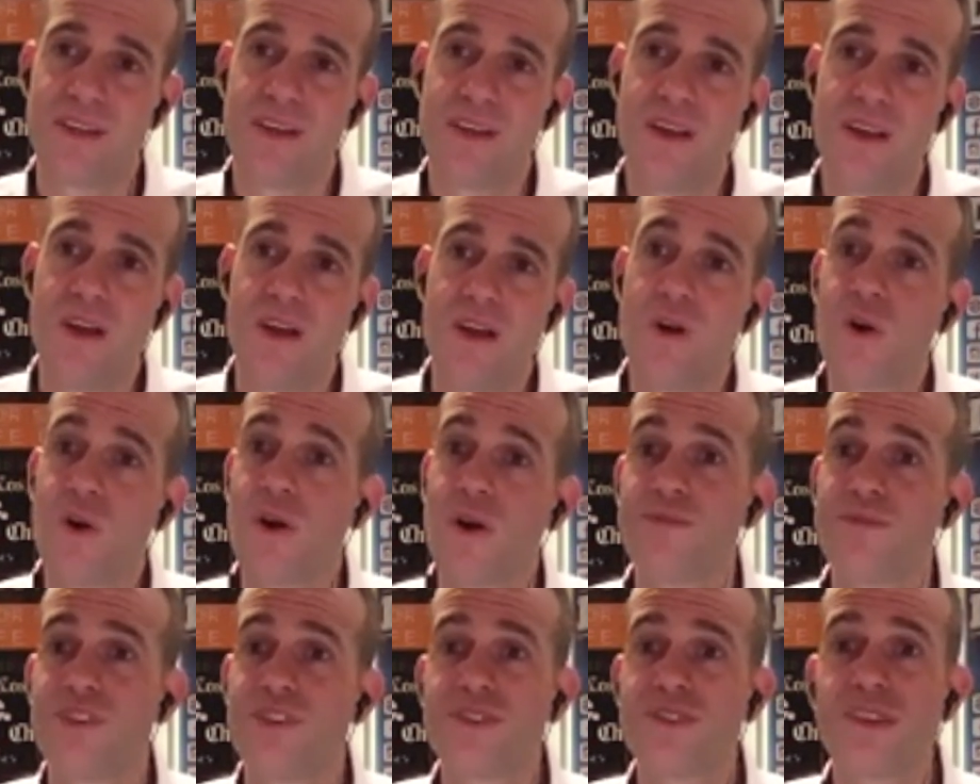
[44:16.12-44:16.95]
or
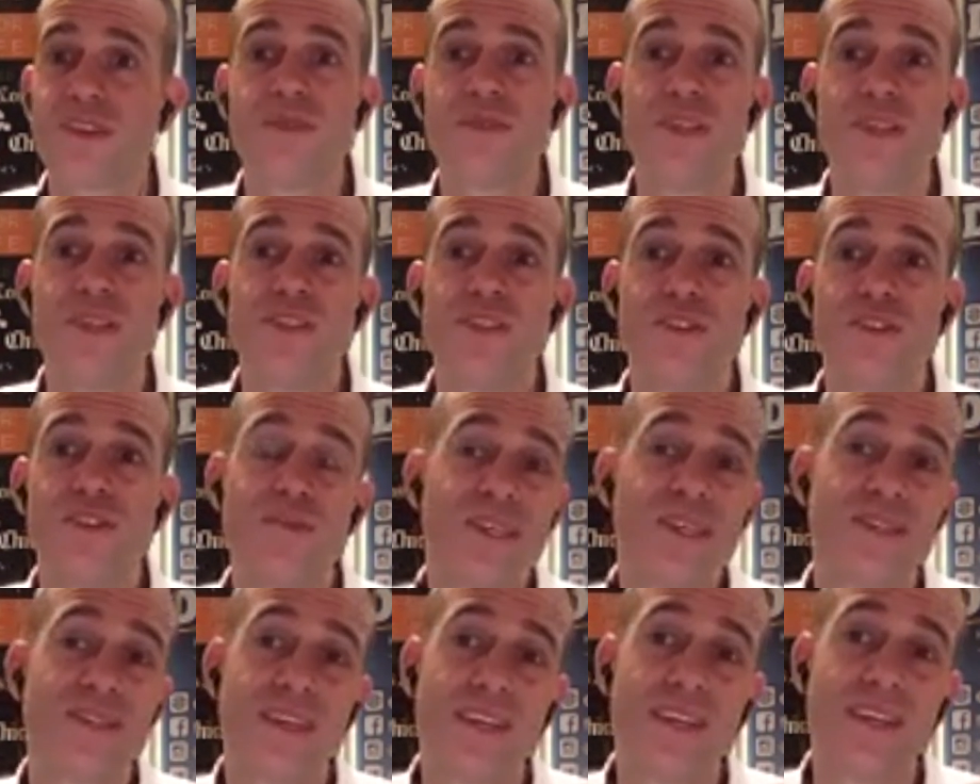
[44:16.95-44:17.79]
I'm just going to be too
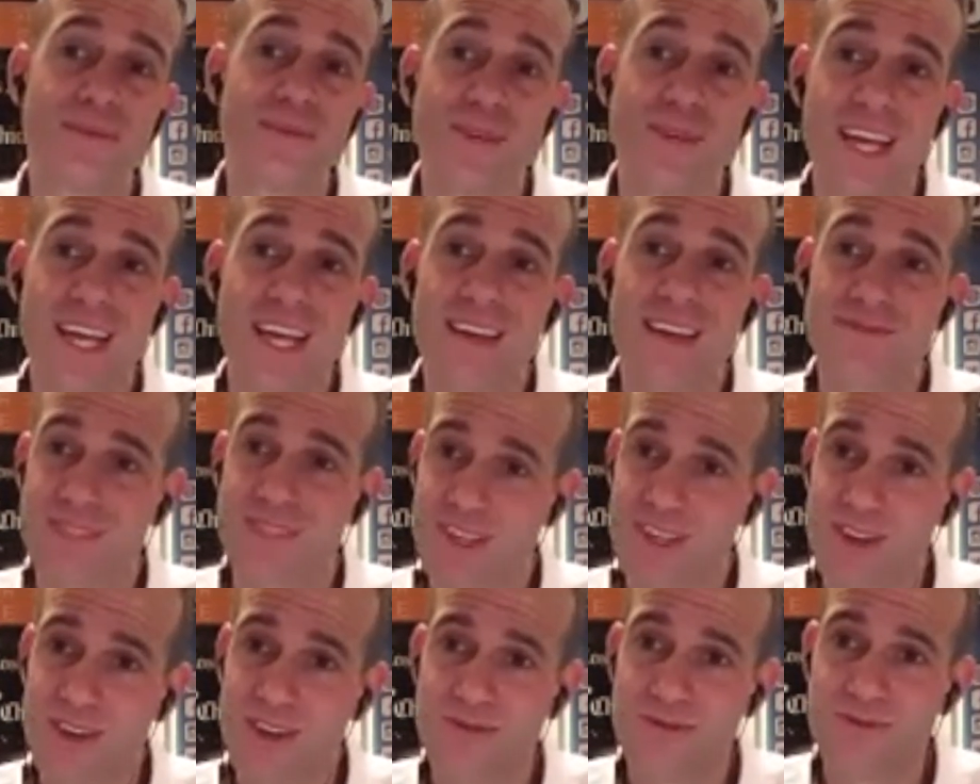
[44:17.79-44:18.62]
busy and I'm going to have to
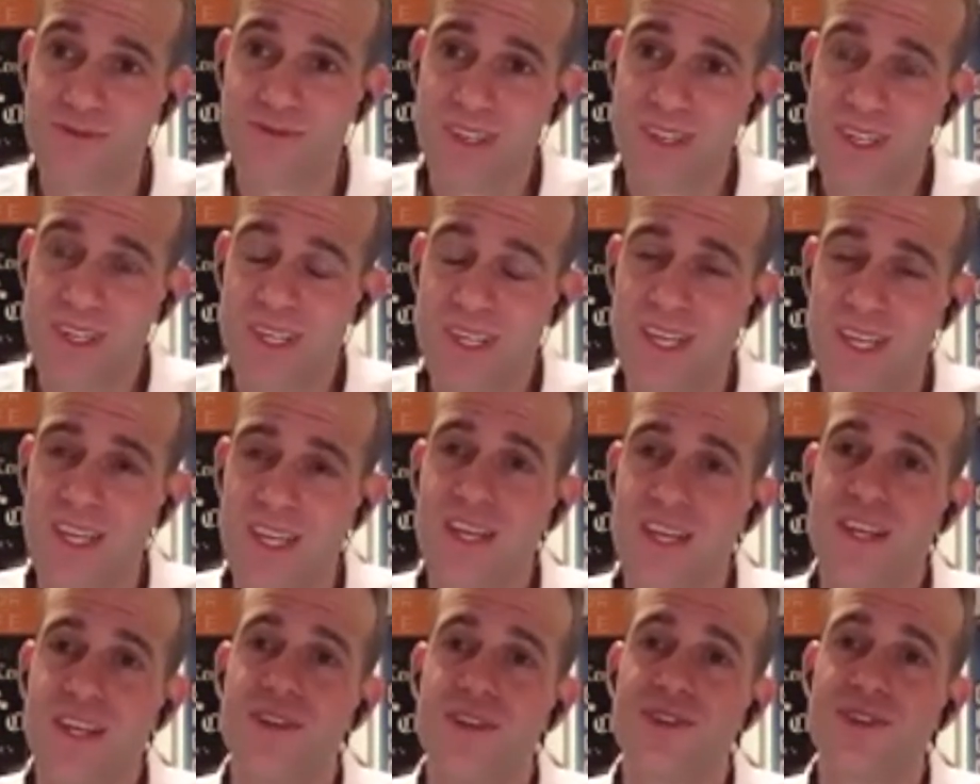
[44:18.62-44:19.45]
go.
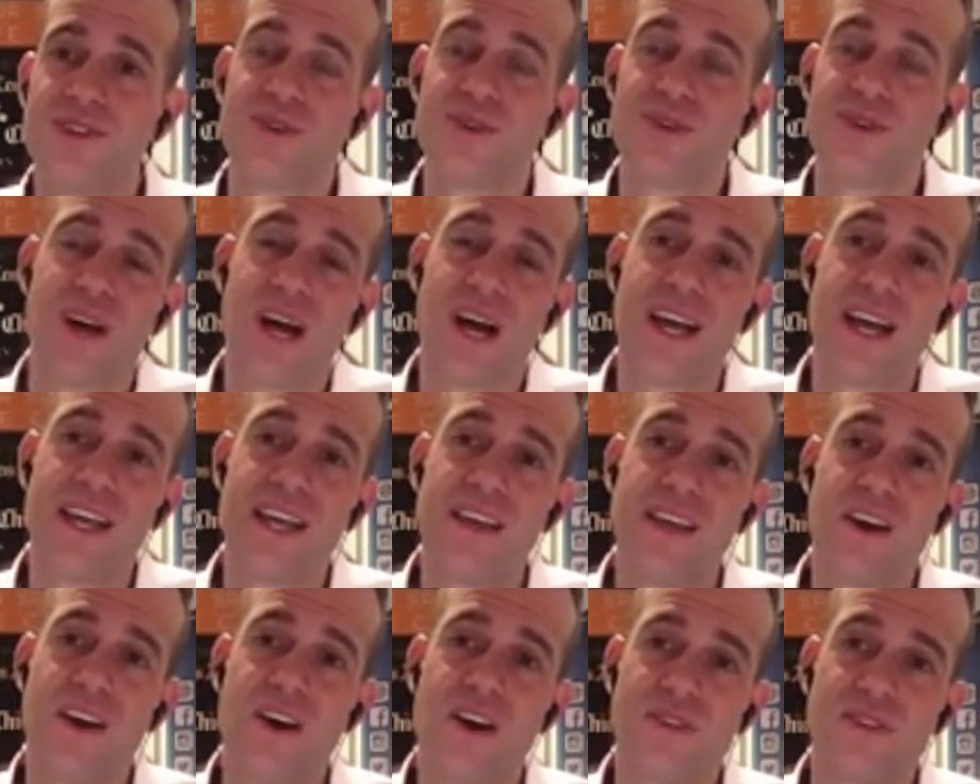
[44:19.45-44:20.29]
So I
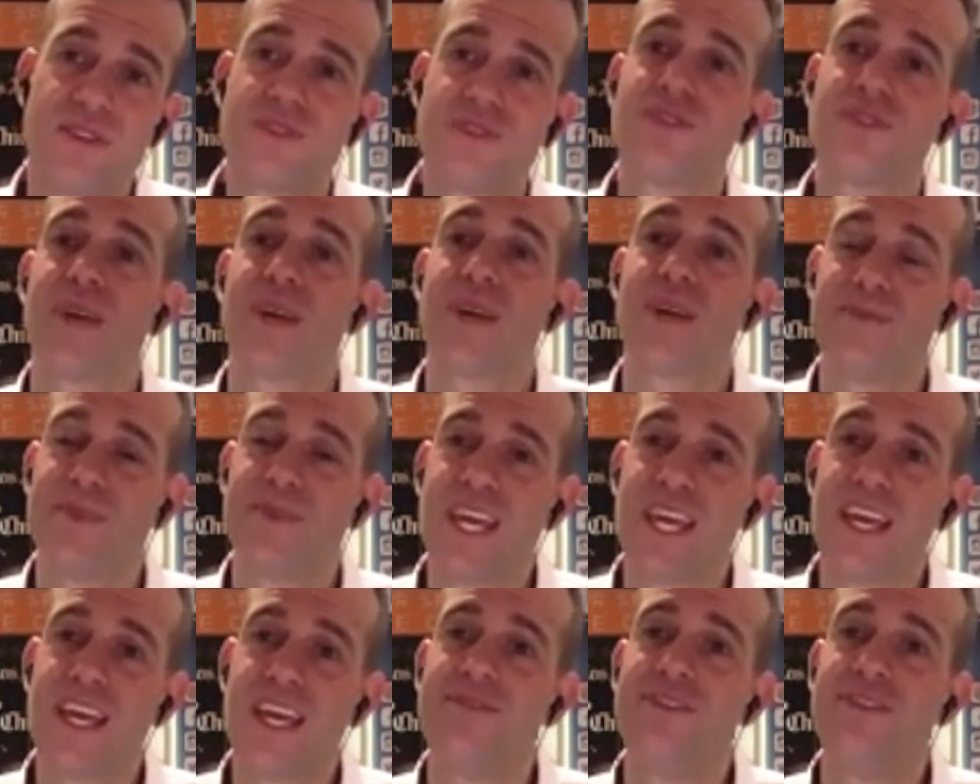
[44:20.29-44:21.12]
altered my
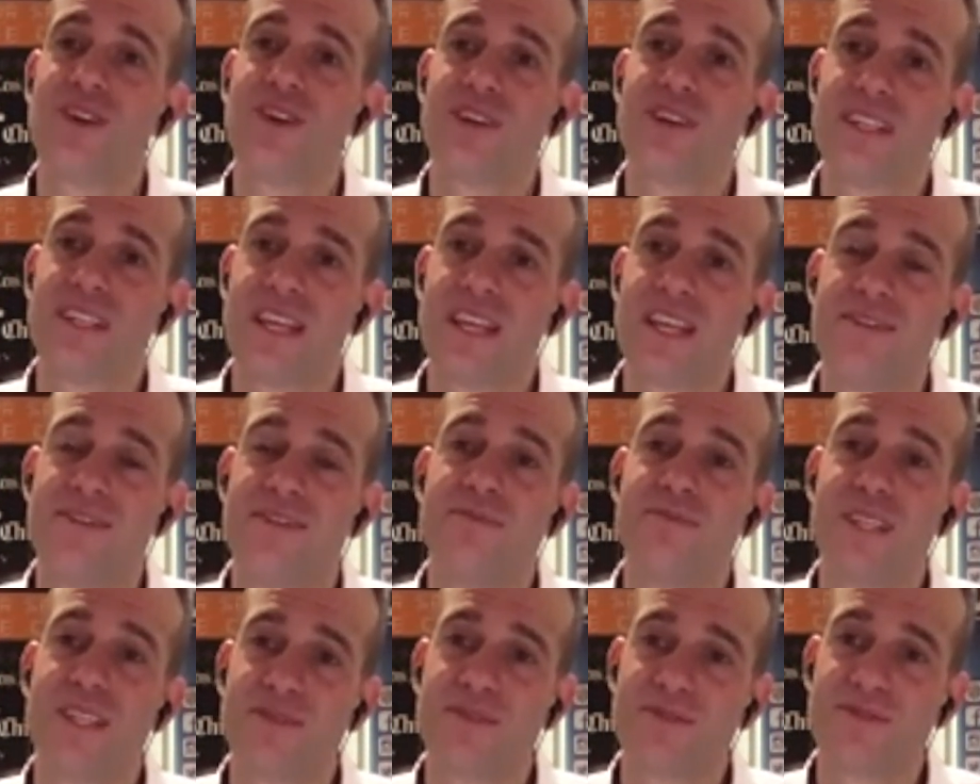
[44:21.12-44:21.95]
behavior and gave him
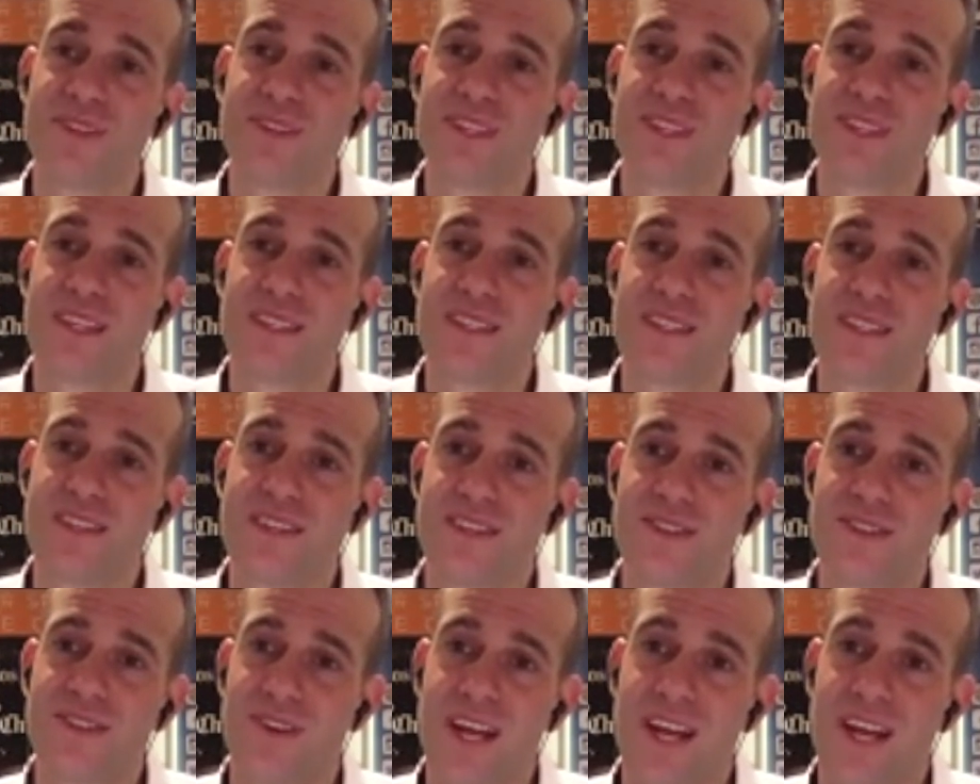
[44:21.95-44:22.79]
different things to
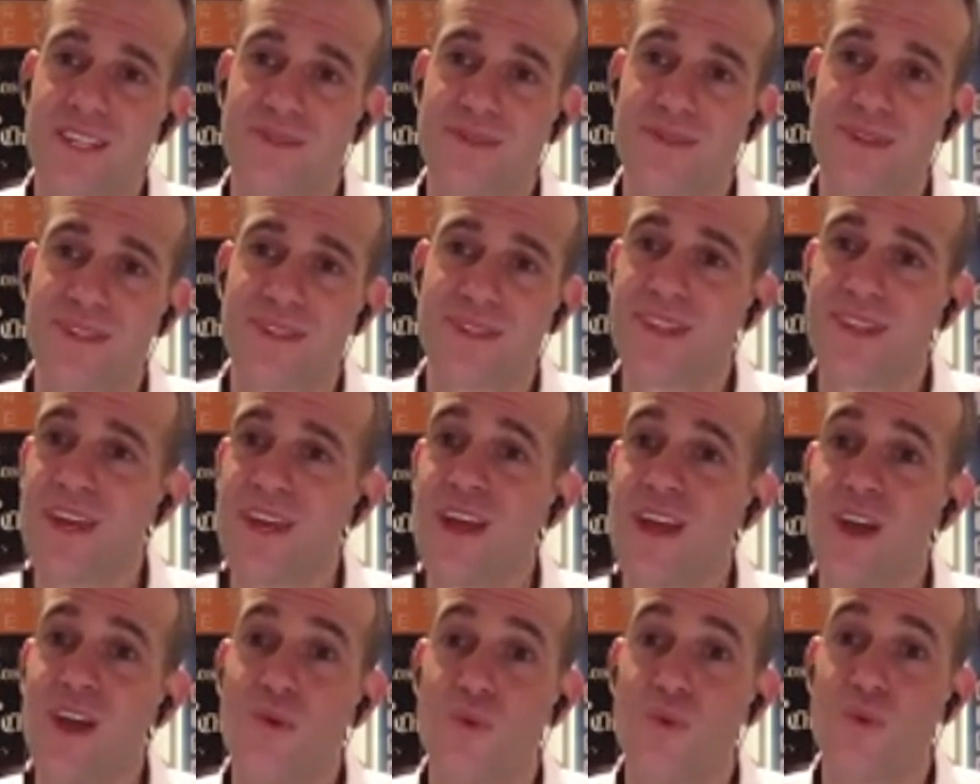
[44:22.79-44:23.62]
interact with.
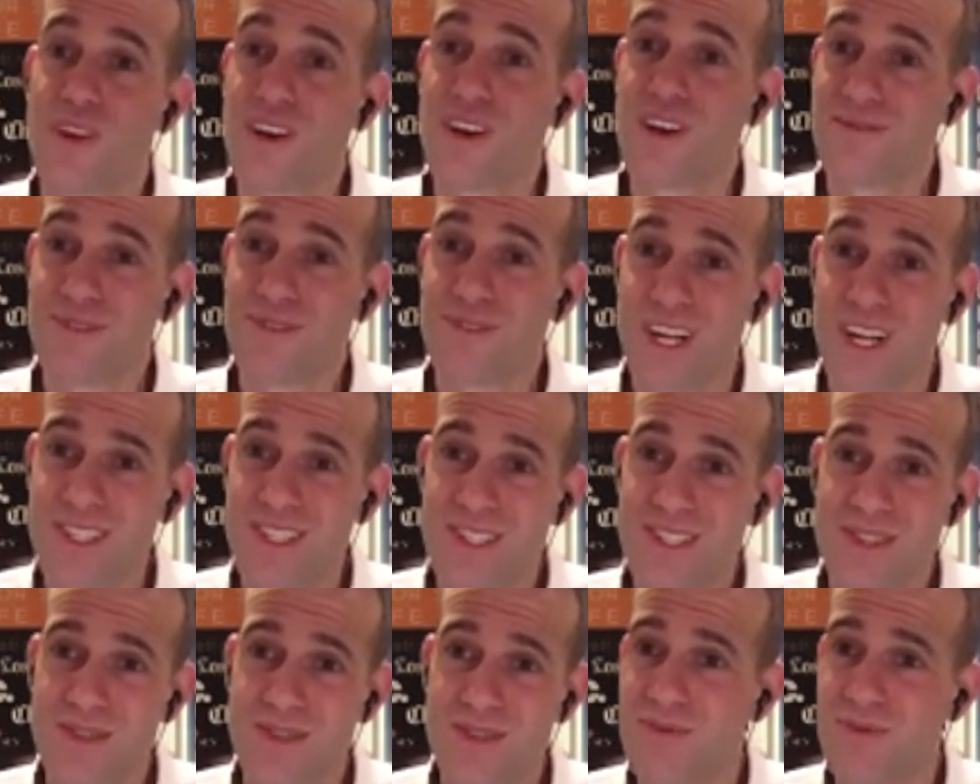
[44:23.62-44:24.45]
We're not
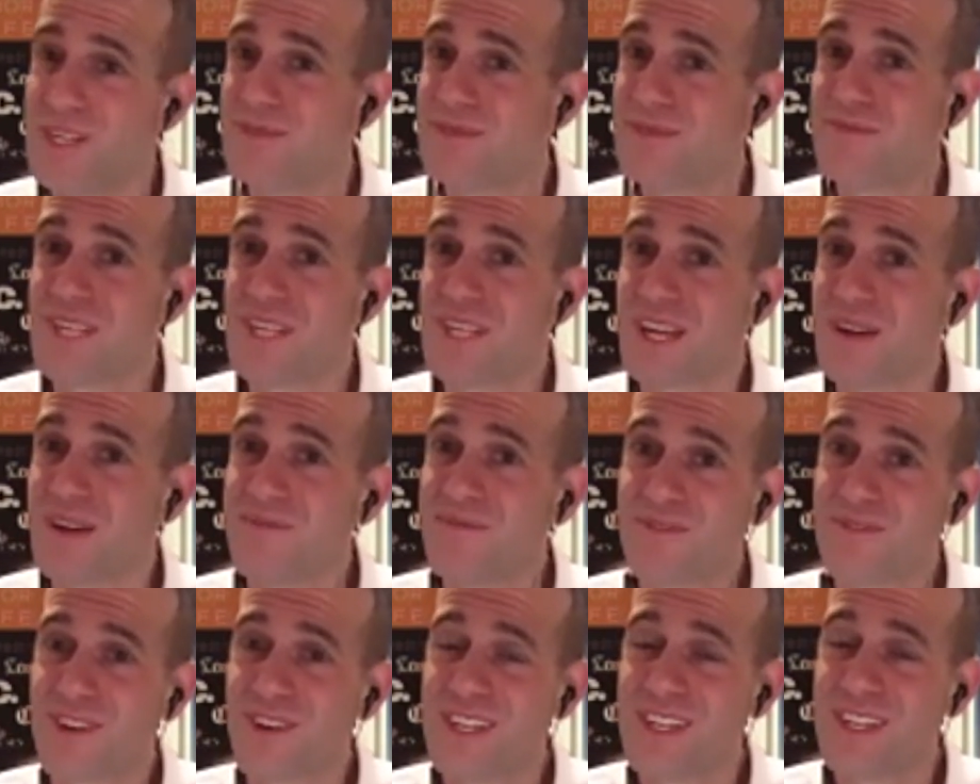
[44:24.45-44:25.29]
friends. We didn't become
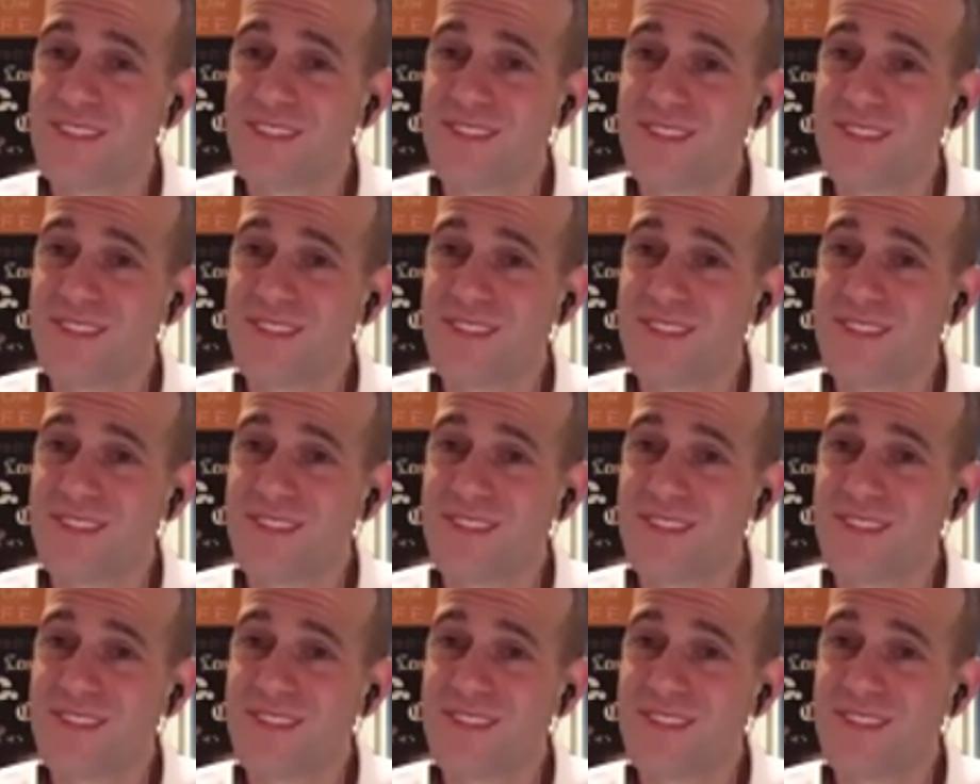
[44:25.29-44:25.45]
friends.